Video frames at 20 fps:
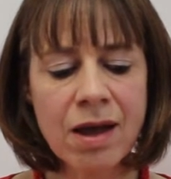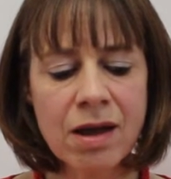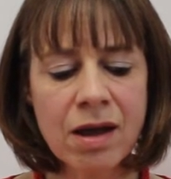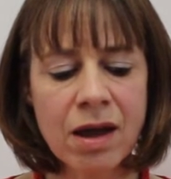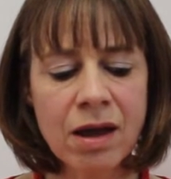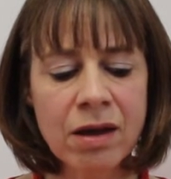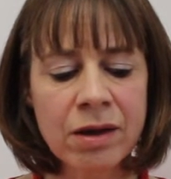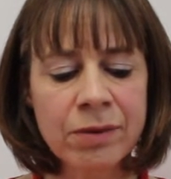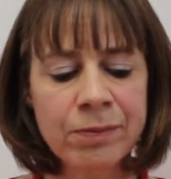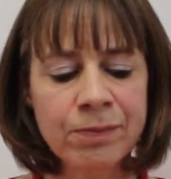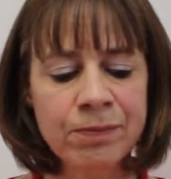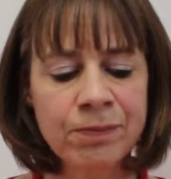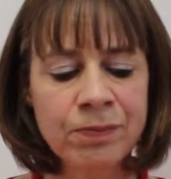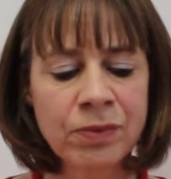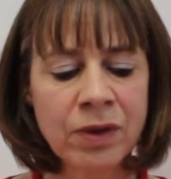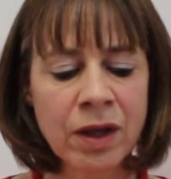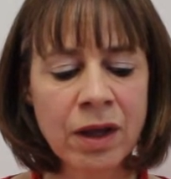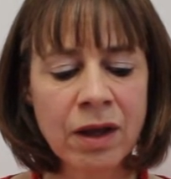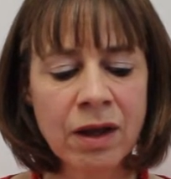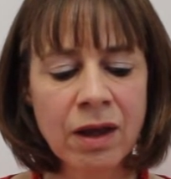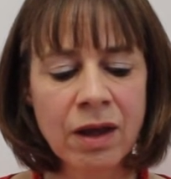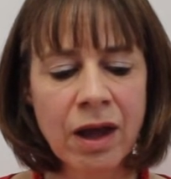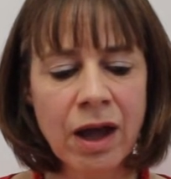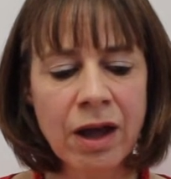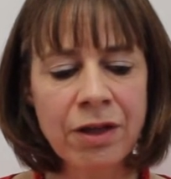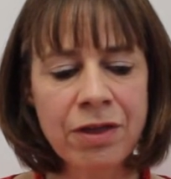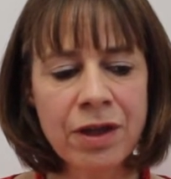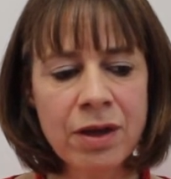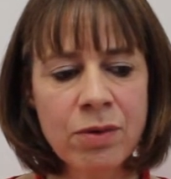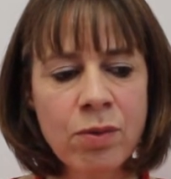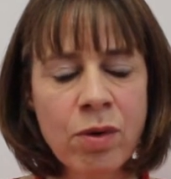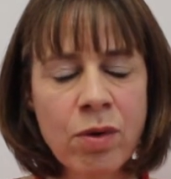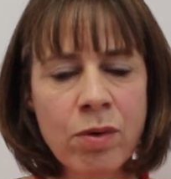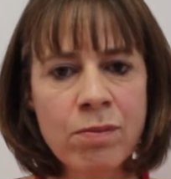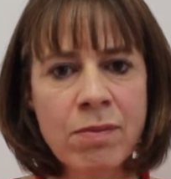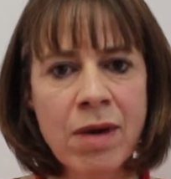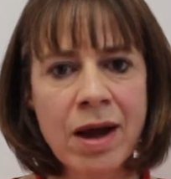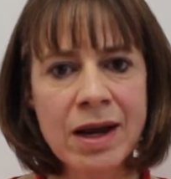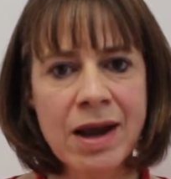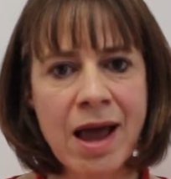I think what
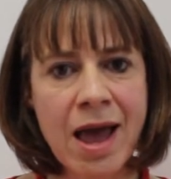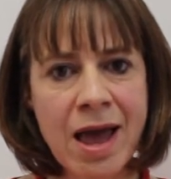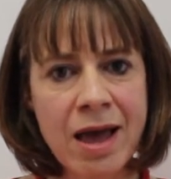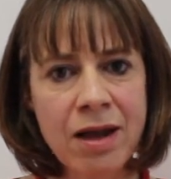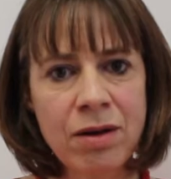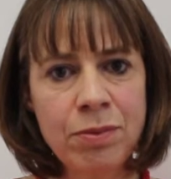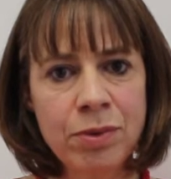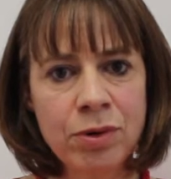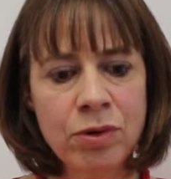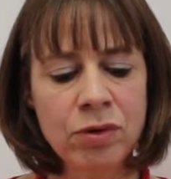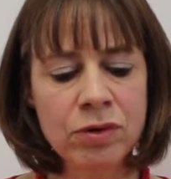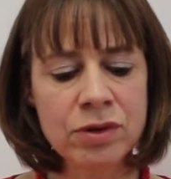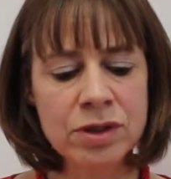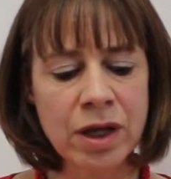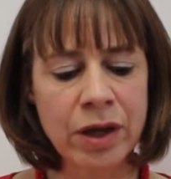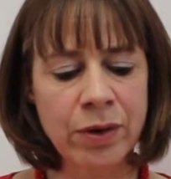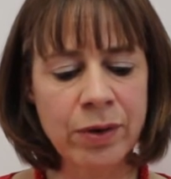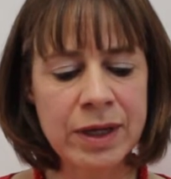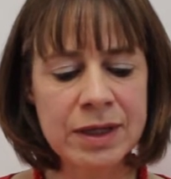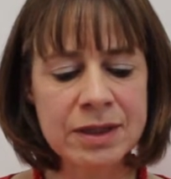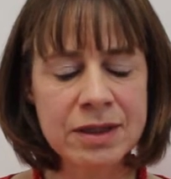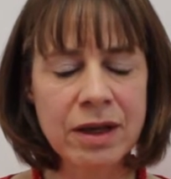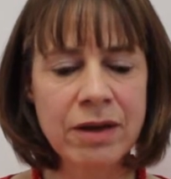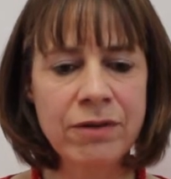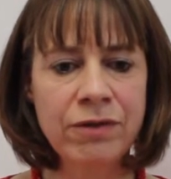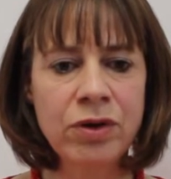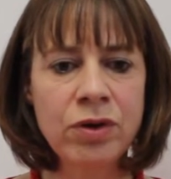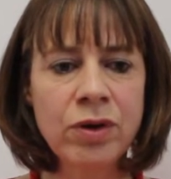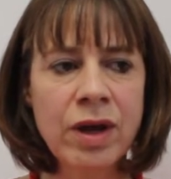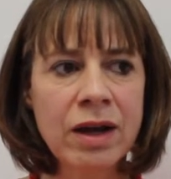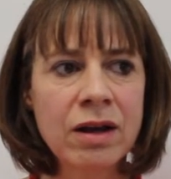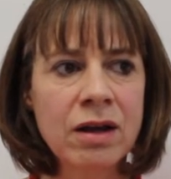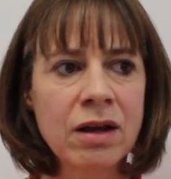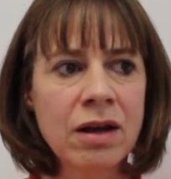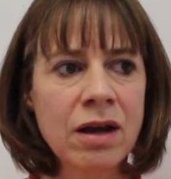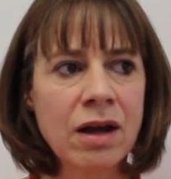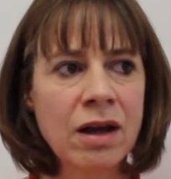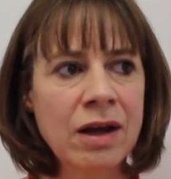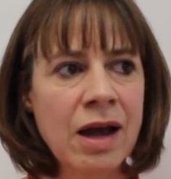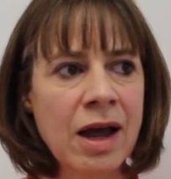might help also is if you get
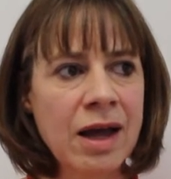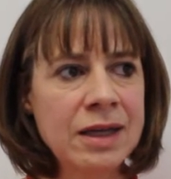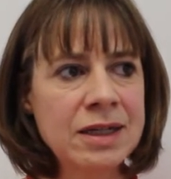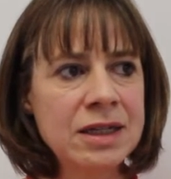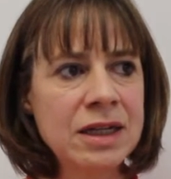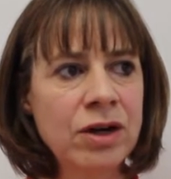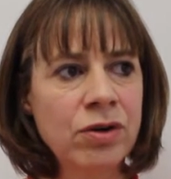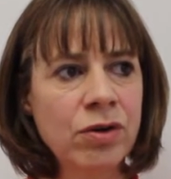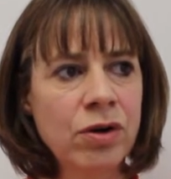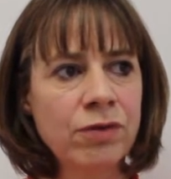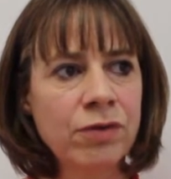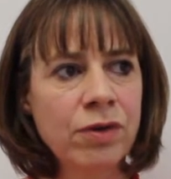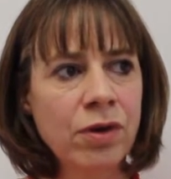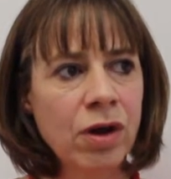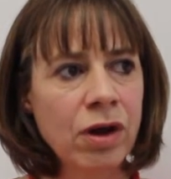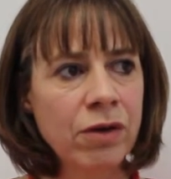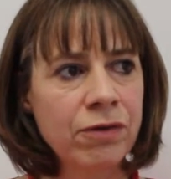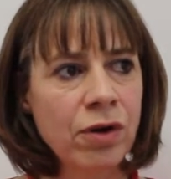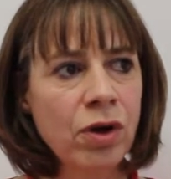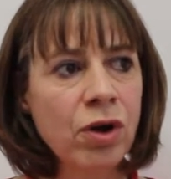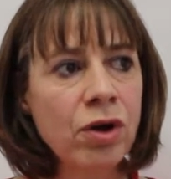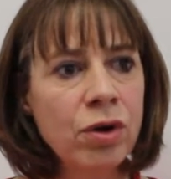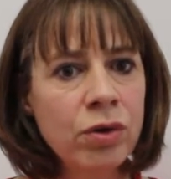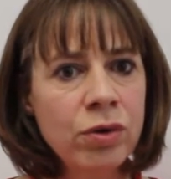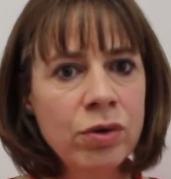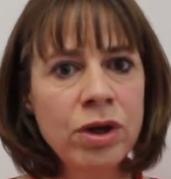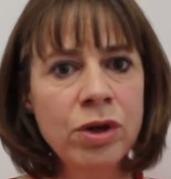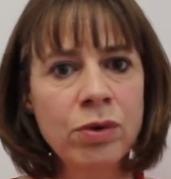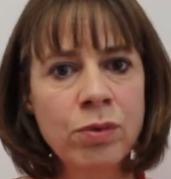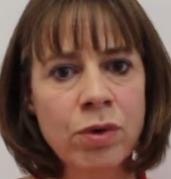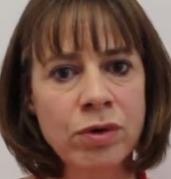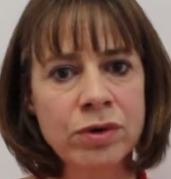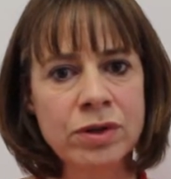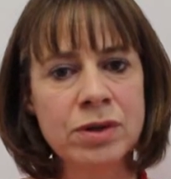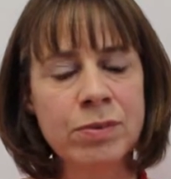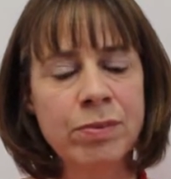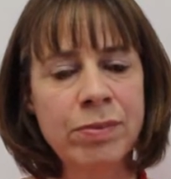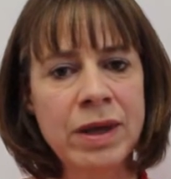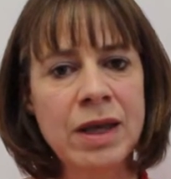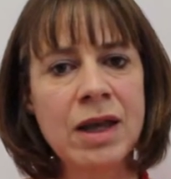an idea of who you want
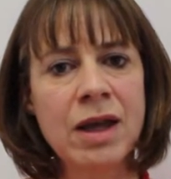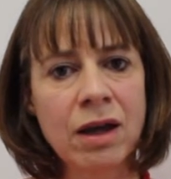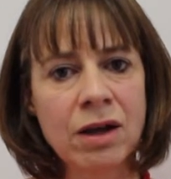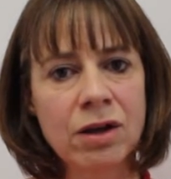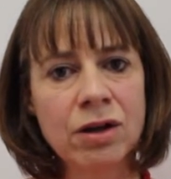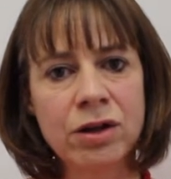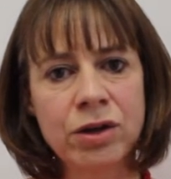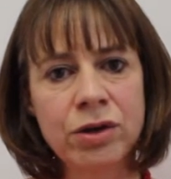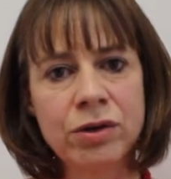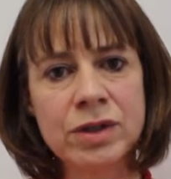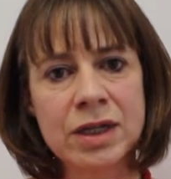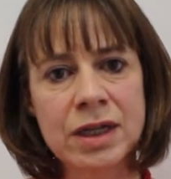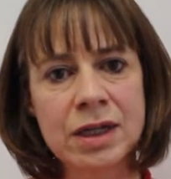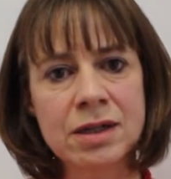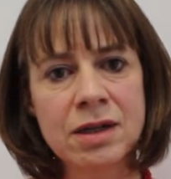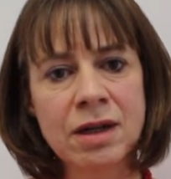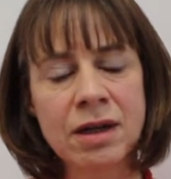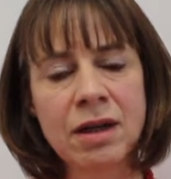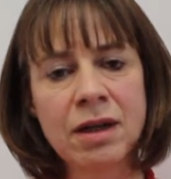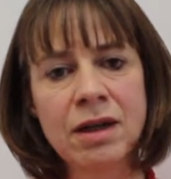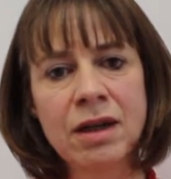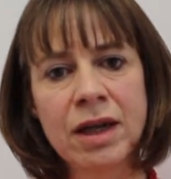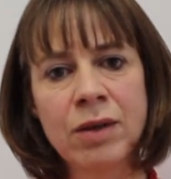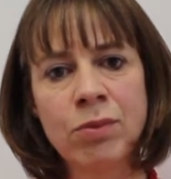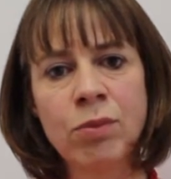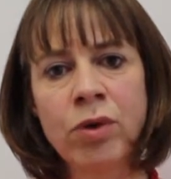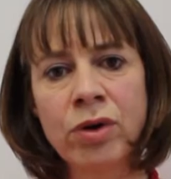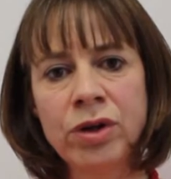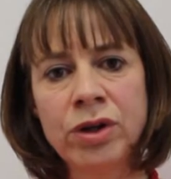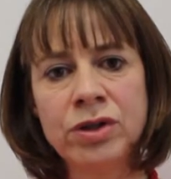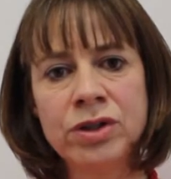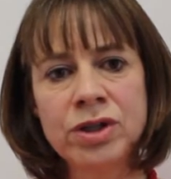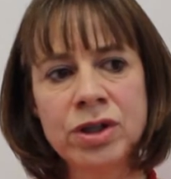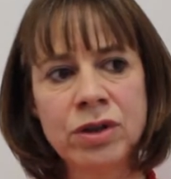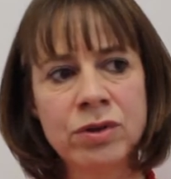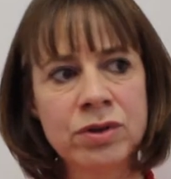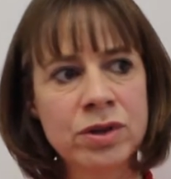to be included in what you do.